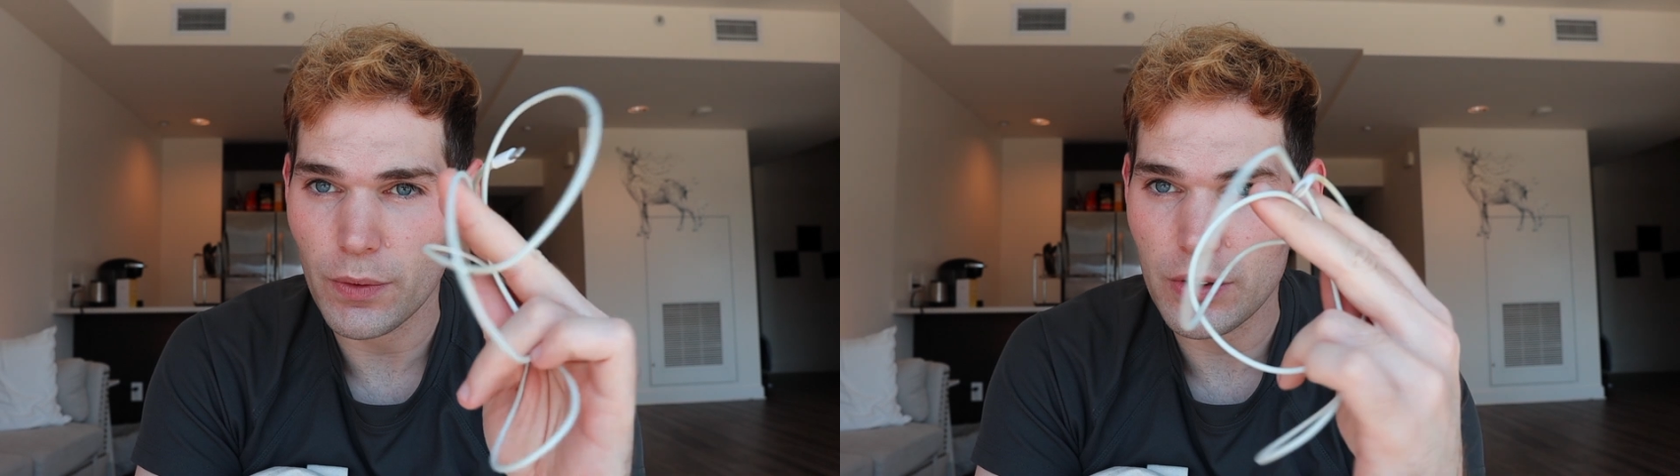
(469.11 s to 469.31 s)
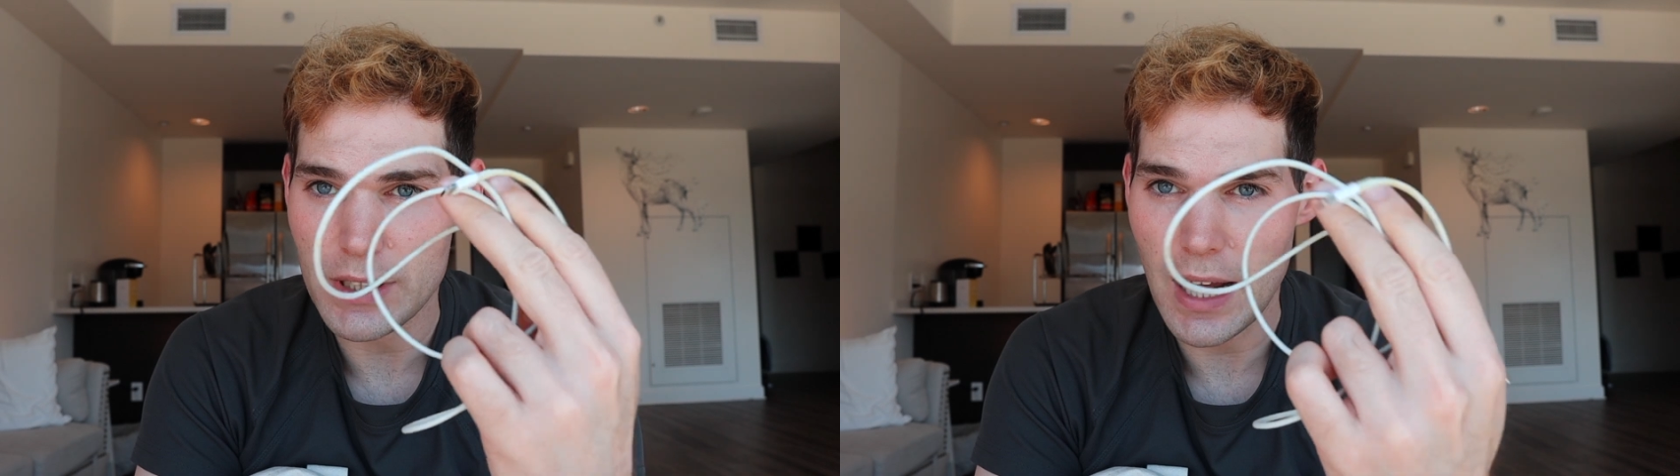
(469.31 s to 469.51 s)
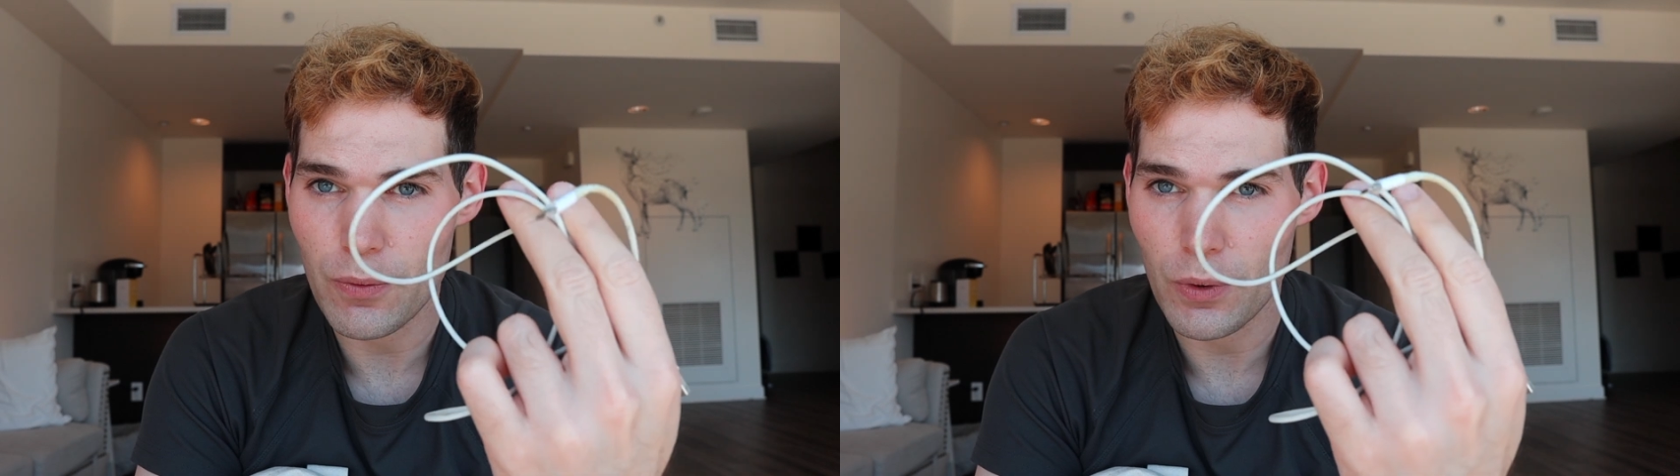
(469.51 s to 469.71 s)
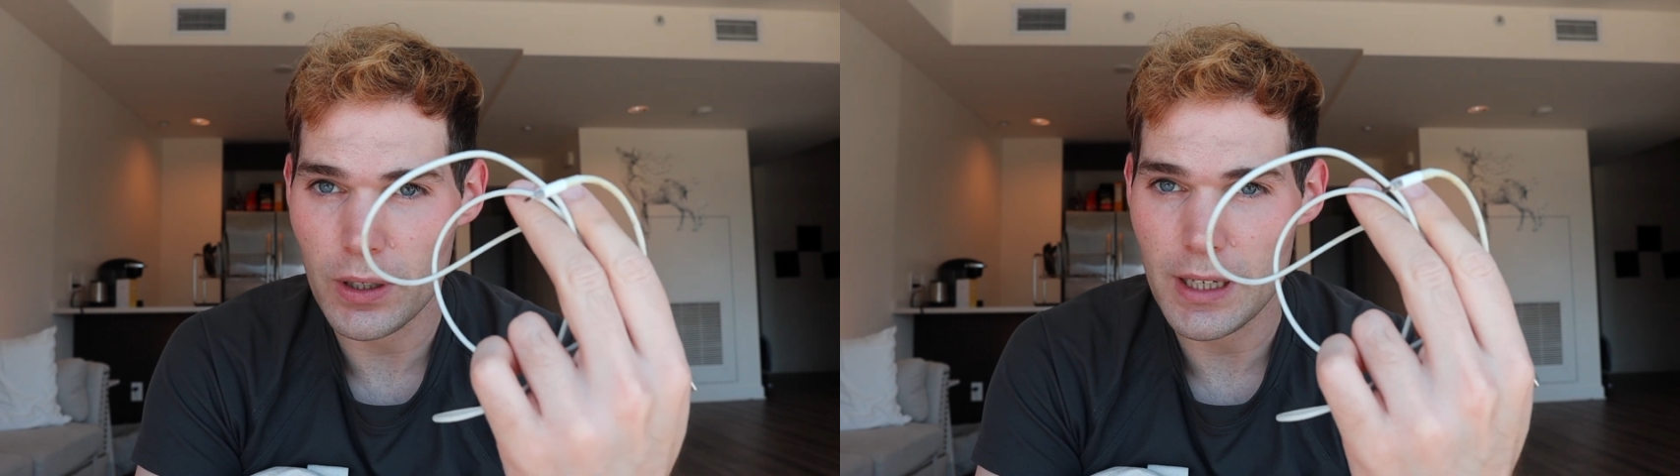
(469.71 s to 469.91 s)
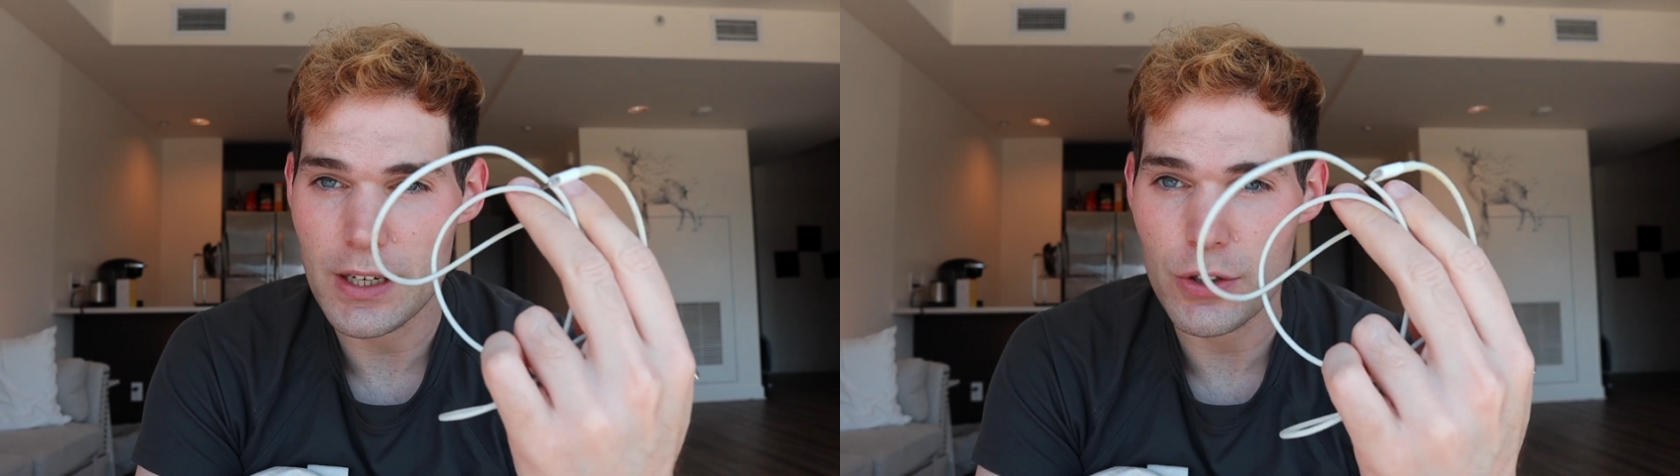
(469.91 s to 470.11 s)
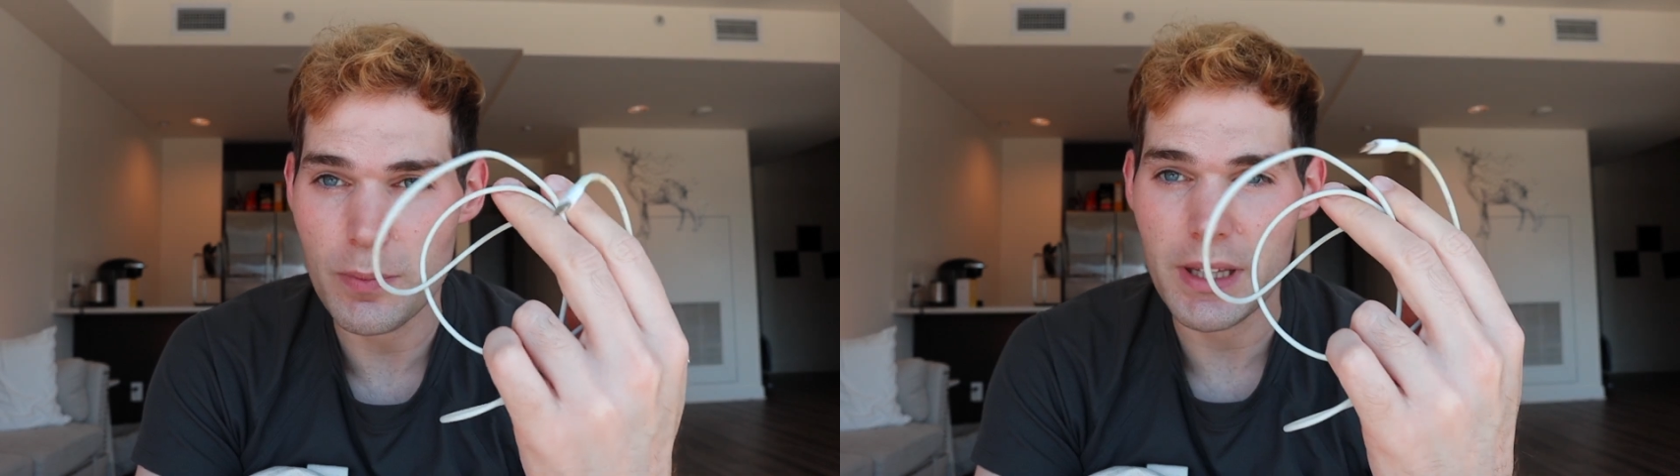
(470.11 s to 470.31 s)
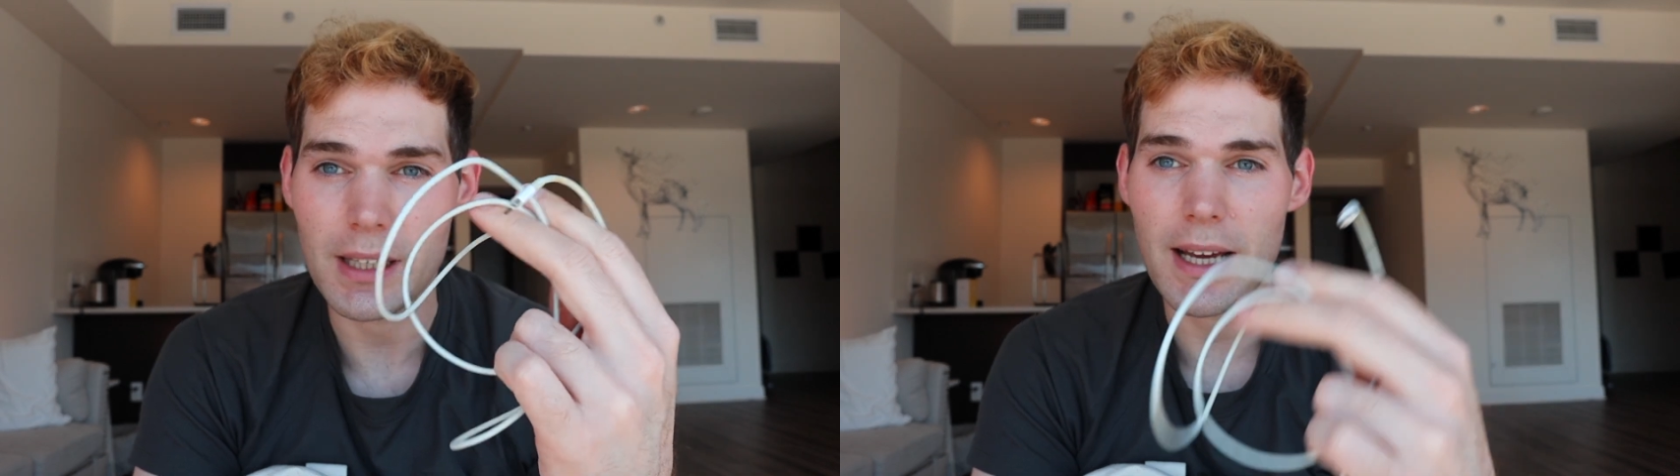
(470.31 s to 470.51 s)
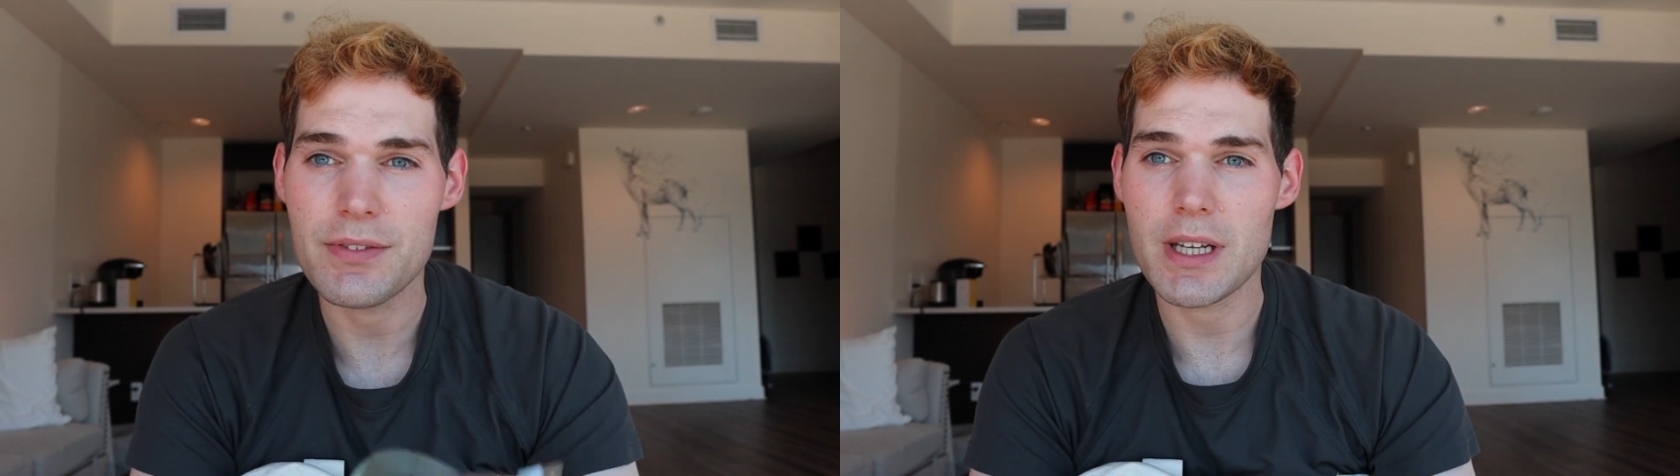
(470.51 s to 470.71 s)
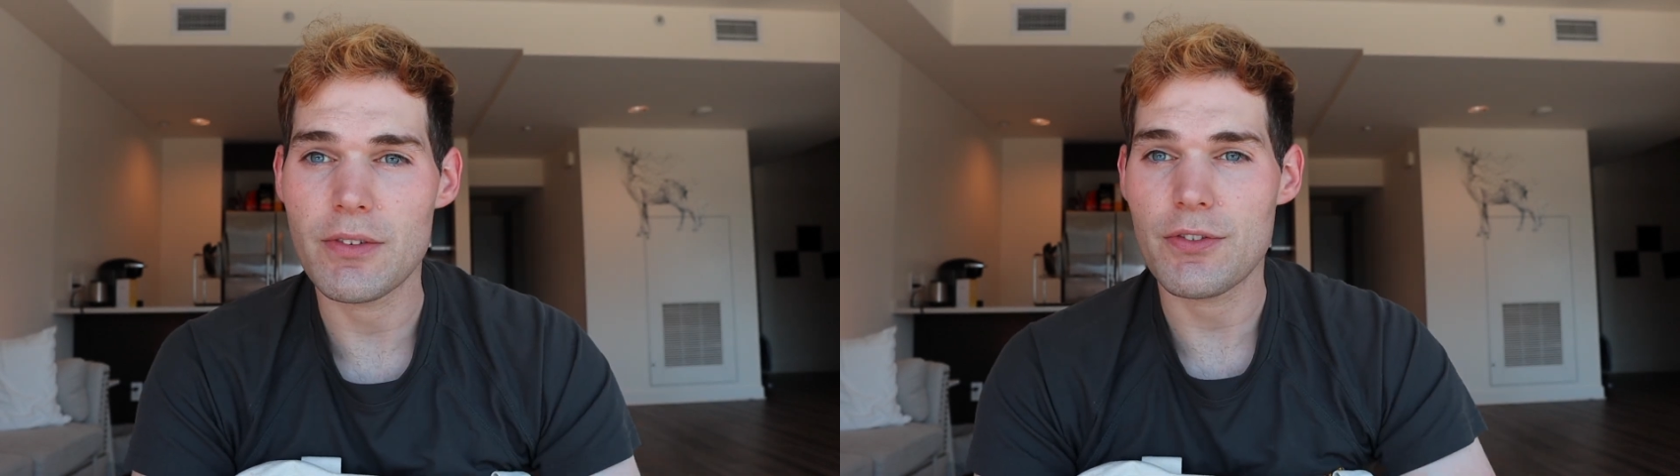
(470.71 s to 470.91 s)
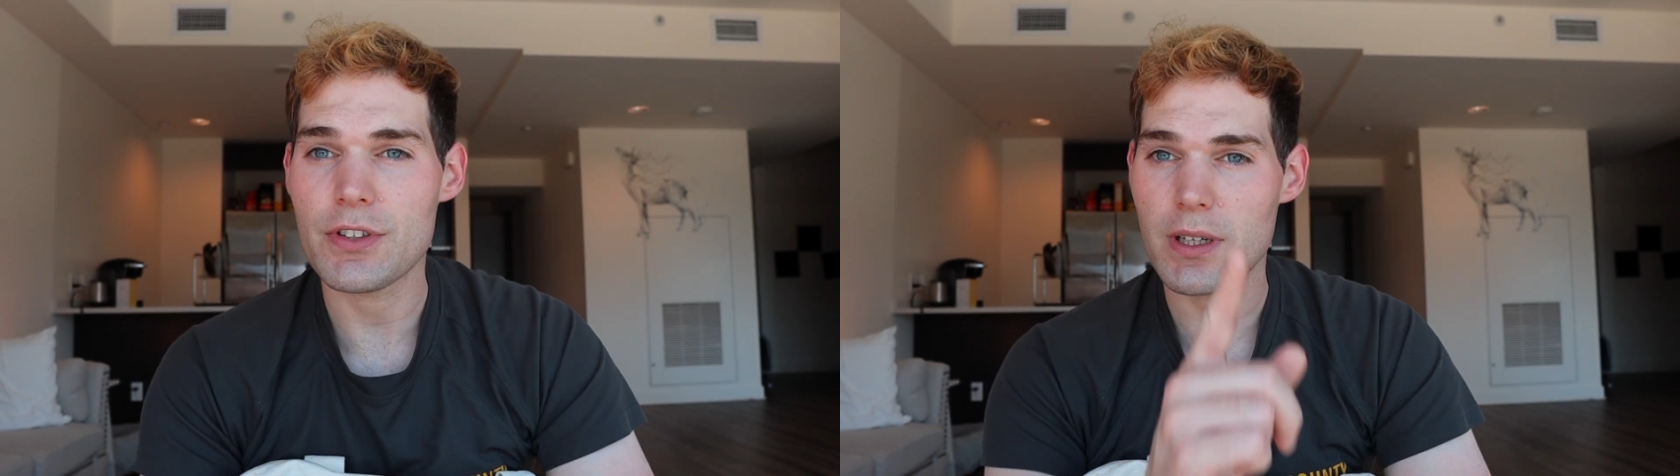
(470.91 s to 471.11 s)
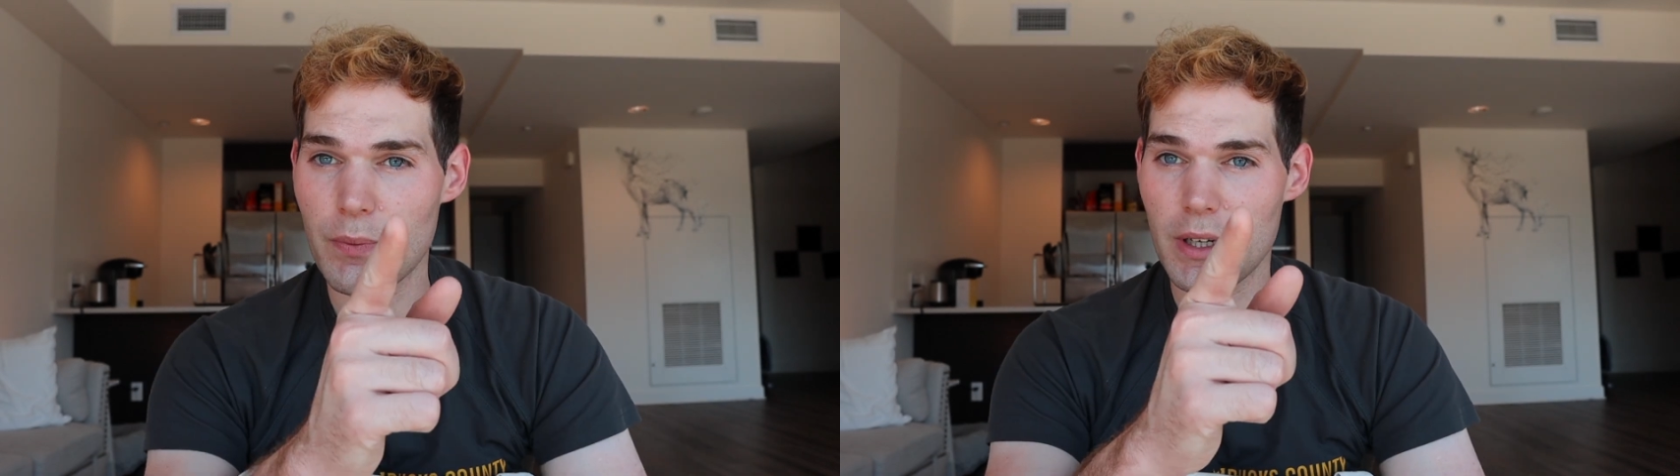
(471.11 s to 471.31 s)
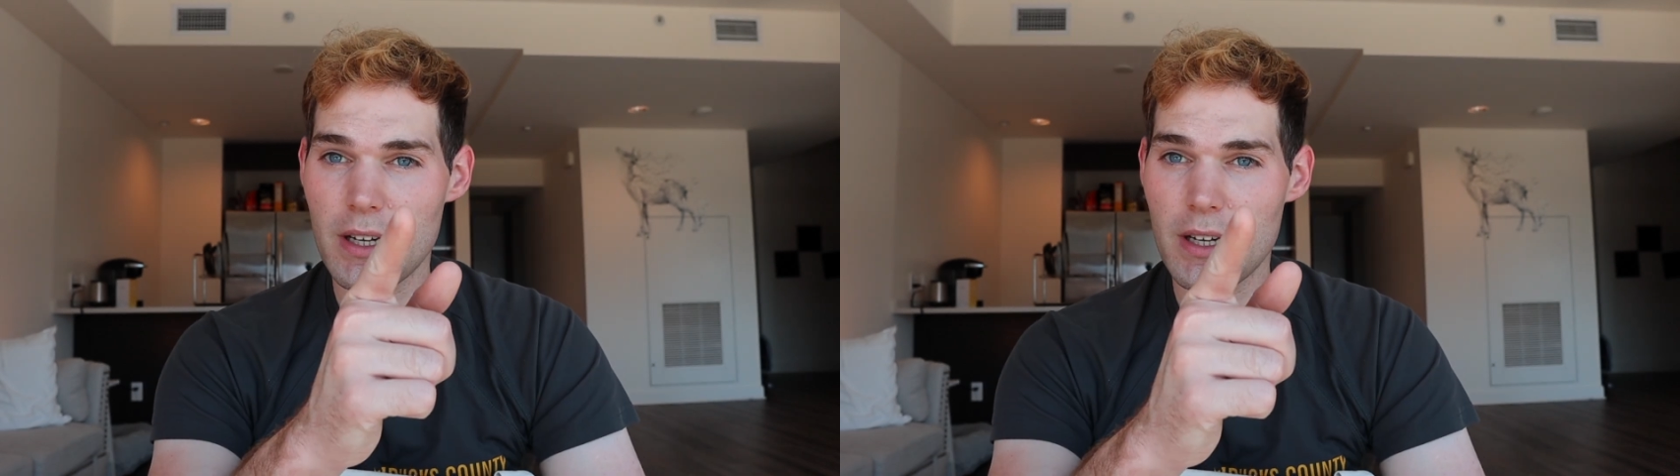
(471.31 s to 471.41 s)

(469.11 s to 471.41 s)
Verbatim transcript: one who's got one and you'll be the lifesaver for someone